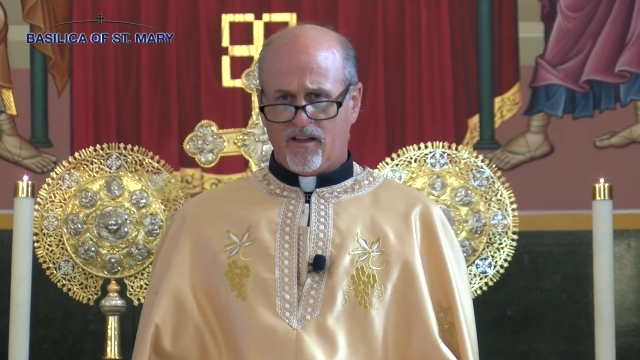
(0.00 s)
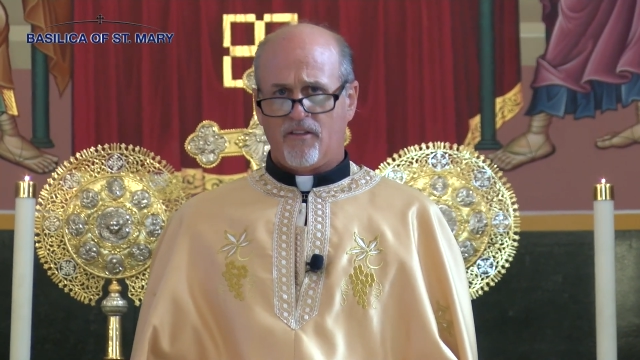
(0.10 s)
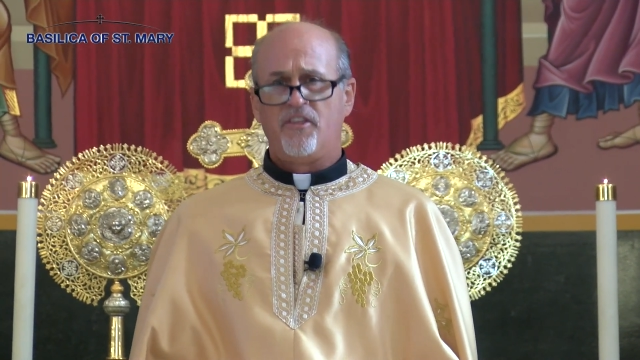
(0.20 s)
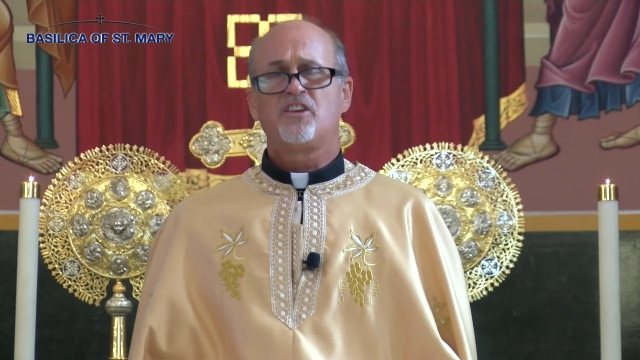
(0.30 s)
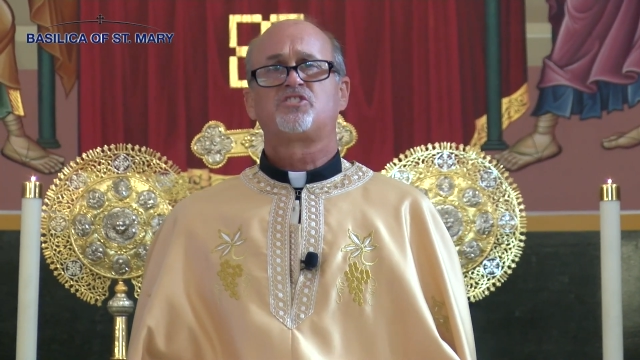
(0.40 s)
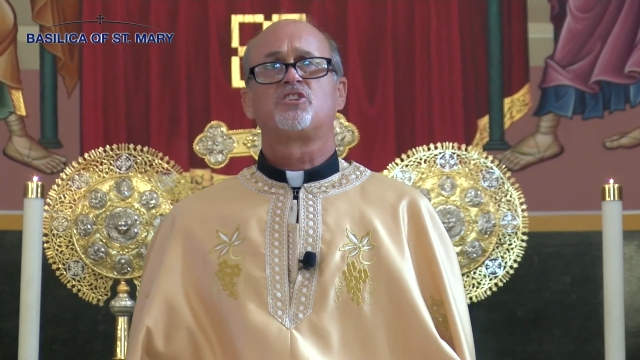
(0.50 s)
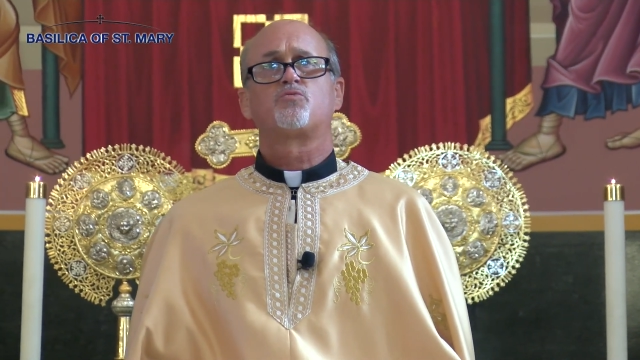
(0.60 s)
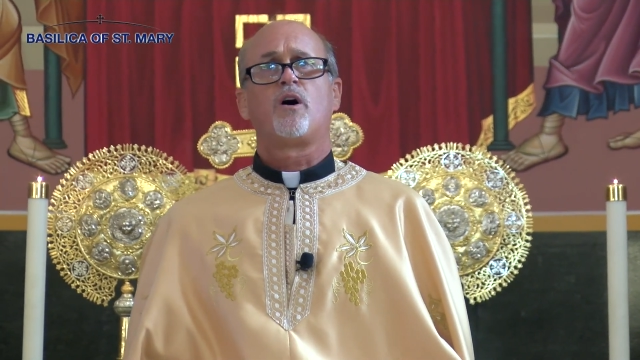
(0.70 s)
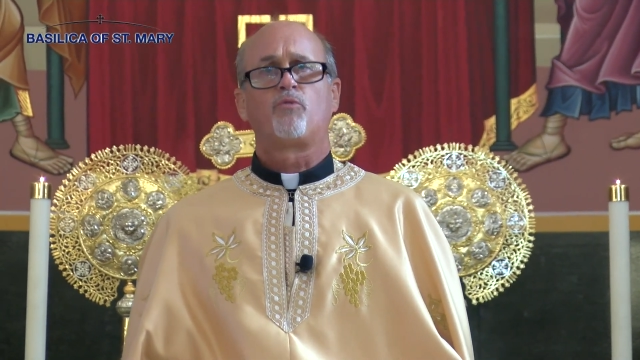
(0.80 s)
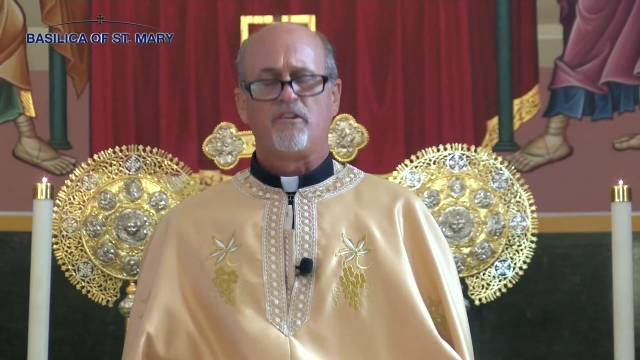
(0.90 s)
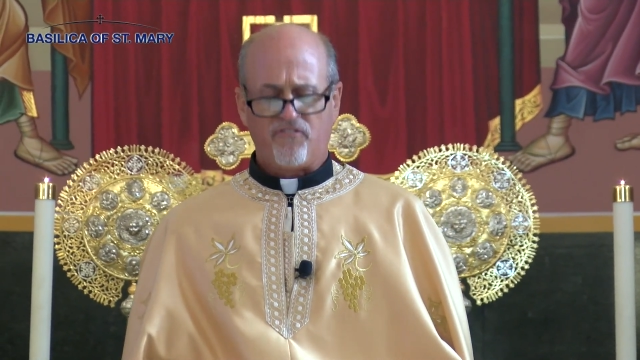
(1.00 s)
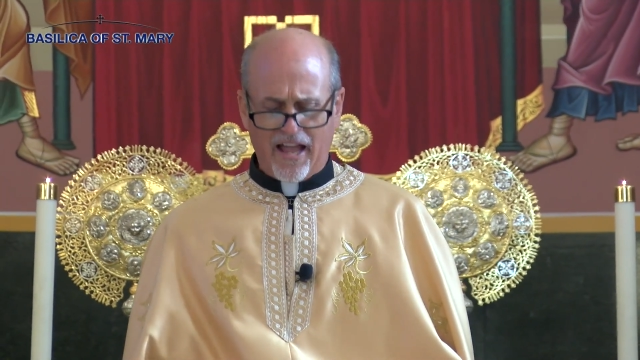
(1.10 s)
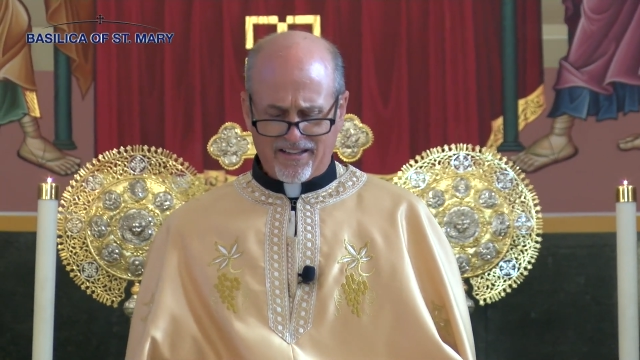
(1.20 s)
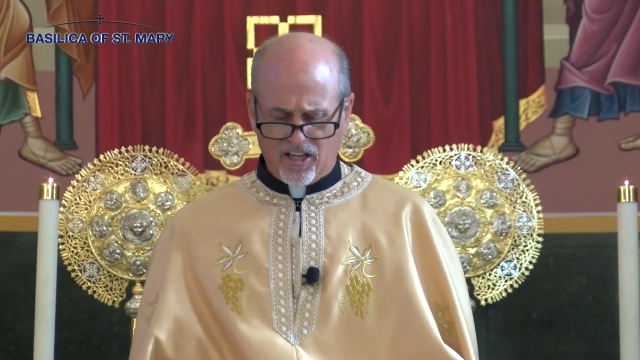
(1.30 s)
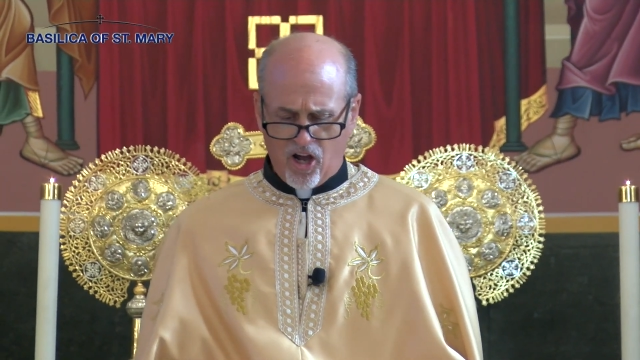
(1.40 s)
This is what
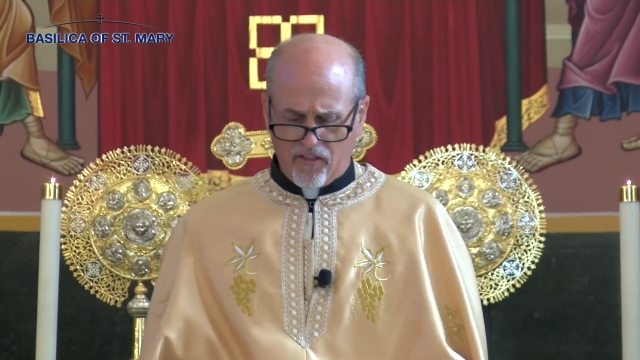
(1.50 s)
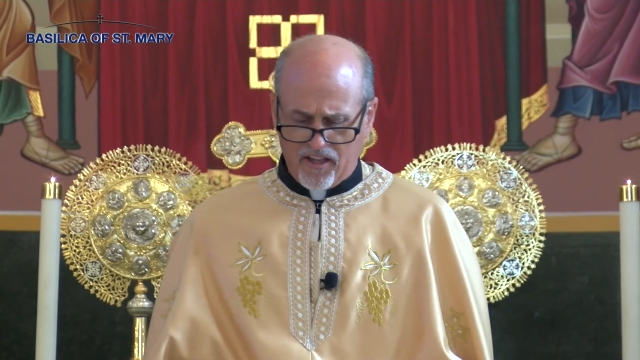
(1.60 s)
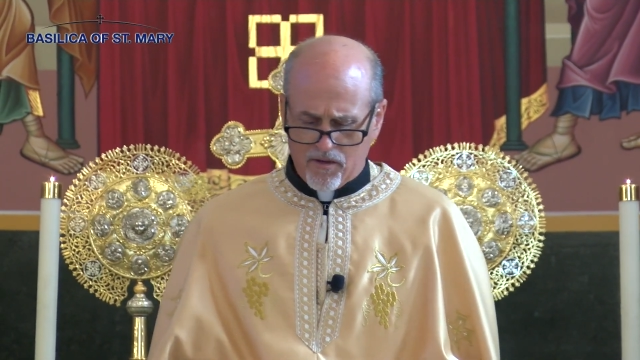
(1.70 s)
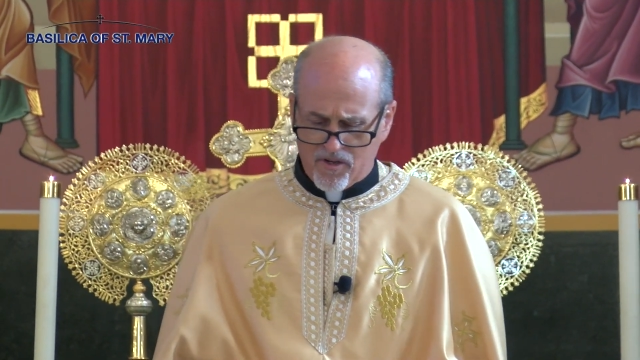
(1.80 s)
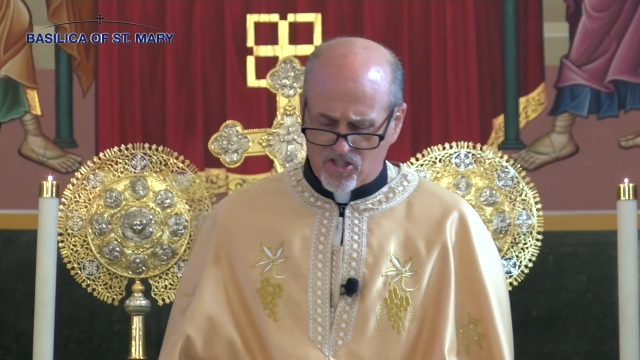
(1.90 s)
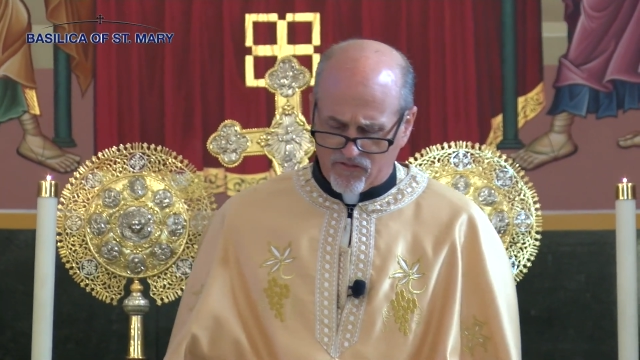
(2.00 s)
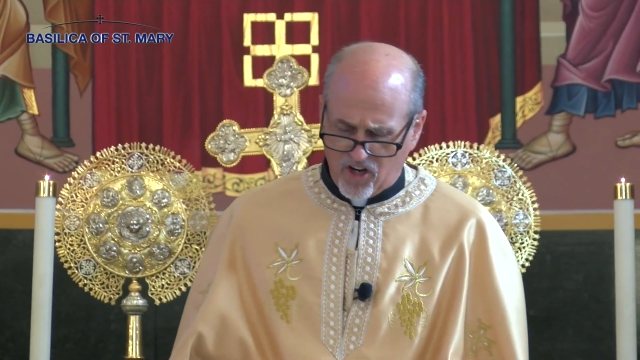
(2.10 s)
reflecting on the image of